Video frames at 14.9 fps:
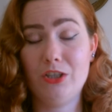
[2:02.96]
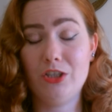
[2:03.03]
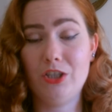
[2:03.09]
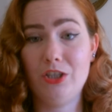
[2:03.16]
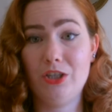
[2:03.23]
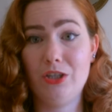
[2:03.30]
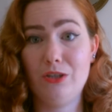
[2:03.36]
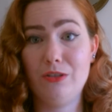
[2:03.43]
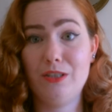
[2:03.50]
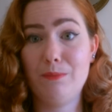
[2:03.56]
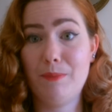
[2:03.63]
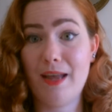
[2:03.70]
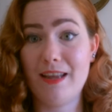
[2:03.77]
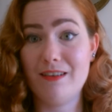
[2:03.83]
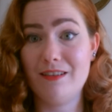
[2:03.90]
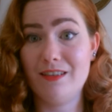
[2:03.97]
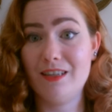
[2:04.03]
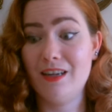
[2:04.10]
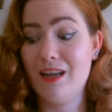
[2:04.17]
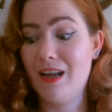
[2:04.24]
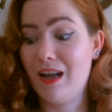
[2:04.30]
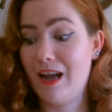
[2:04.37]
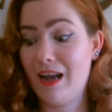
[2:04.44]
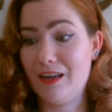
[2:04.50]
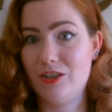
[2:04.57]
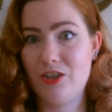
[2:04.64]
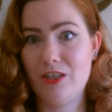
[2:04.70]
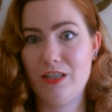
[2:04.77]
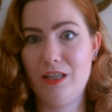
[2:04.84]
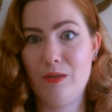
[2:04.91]
having to spend
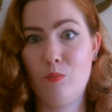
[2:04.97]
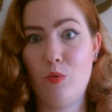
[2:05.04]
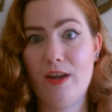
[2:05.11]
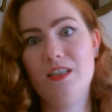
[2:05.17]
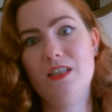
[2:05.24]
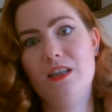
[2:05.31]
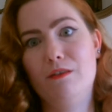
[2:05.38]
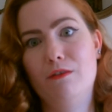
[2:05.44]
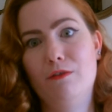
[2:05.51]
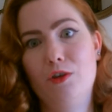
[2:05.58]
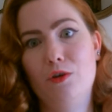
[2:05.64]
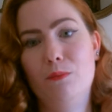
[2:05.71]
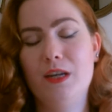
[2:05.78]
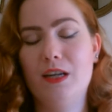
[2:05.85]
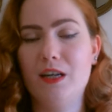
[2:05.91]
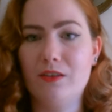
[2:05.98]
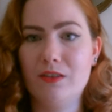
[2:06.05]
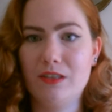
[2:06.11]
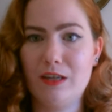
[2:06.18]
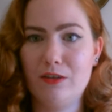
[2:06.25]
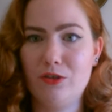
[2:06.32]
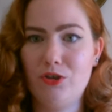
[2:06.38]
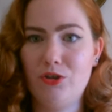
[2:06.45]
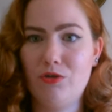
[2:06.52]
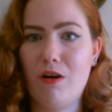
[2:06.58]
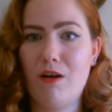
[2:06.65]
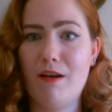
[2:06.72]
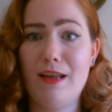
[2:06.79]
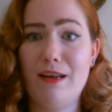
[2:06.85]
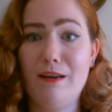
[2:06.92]
actually waiting for your pincurl set to
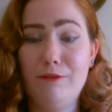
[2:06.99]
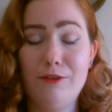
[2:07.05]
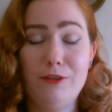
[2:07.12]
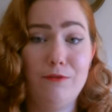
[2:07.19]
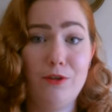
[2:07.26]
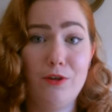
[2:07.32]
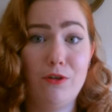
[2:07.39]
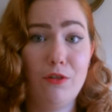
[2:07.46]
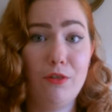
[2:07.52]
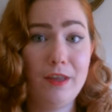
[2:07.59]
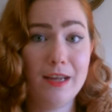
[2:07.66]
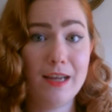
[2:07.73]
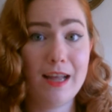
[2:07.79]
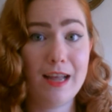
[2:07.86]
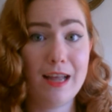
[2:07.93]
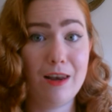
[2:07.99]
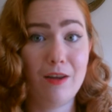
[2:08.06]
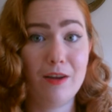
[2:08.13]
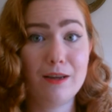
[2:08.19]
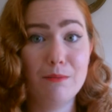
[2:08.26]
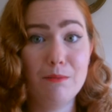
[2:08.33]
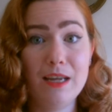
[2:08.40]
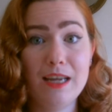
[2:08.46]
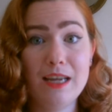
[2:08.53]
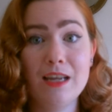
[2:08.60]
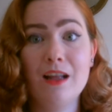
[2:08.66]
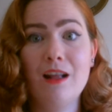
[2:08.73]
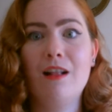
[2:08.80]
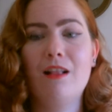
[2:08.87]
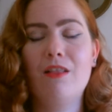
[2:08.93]
dry. And if you've got thick hair like
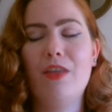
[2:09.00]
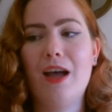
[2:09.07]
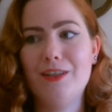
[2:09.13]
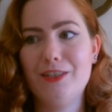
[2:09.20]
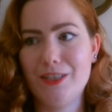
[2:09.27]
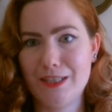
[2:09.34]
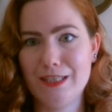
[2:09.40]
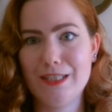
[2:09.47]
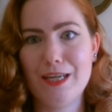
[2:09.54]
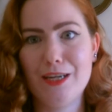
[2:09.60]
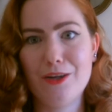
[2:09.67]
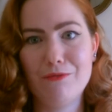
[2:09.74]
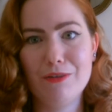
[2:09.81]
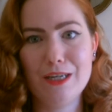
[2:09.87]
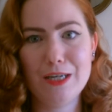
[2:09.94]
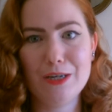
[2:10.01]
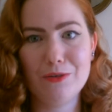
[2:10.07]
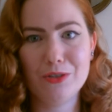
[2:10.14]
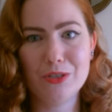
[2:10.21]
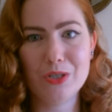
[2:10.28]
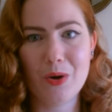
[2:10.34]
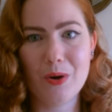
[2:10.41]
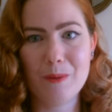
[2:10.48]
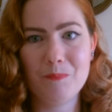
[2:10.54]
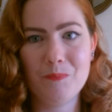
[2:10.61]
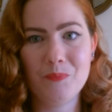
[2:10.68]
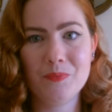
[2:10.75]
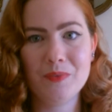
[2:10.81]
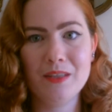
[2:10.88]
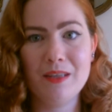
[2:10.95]
me, that does take a really long time.
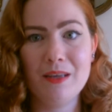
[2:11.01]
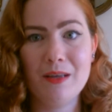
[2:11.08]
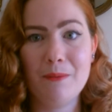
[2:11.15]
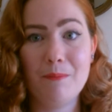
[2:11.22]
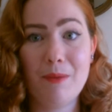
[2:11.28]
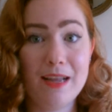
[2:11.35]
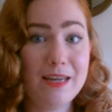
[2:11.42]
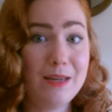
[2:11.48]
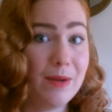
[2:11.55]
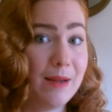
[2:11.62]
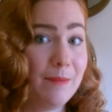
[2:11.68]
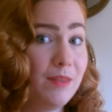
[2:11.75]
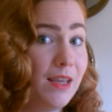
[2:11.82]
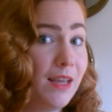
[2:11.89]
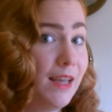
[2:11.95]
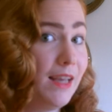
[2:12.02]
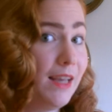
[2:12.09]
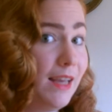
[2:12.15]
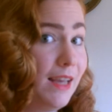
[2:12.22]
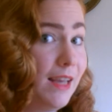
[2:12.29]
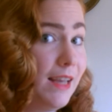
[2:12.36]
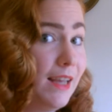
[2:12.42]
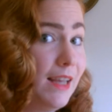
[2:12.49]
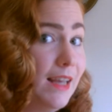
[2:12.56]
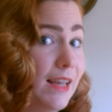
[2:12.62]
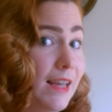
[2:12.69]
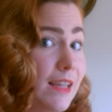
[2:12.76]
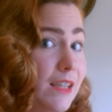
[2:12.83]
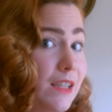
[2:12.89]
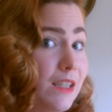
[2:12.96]
But anyway, here
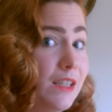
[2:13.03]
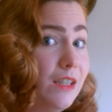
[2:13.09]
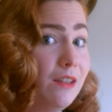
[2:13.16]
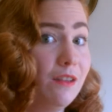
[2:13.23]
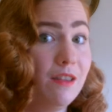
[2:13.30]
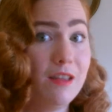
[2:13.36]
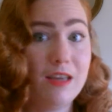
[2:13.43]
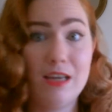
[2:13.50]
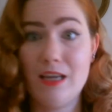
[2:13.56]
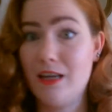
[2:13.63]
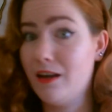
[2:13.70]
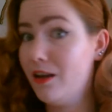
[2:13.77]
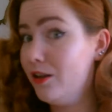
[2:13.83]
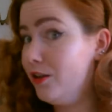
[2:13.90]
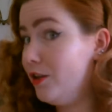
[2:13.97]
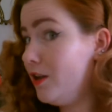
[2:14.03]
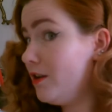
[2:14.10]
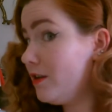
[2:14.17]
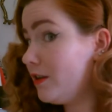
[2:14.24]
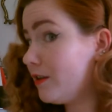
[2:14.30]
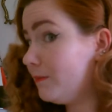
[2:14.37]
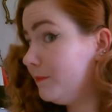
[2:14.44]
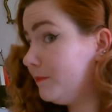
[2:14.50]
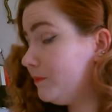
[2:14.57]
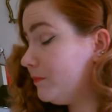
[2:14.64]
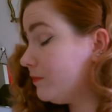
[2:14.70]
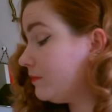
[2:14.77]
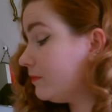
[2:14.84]
is the look.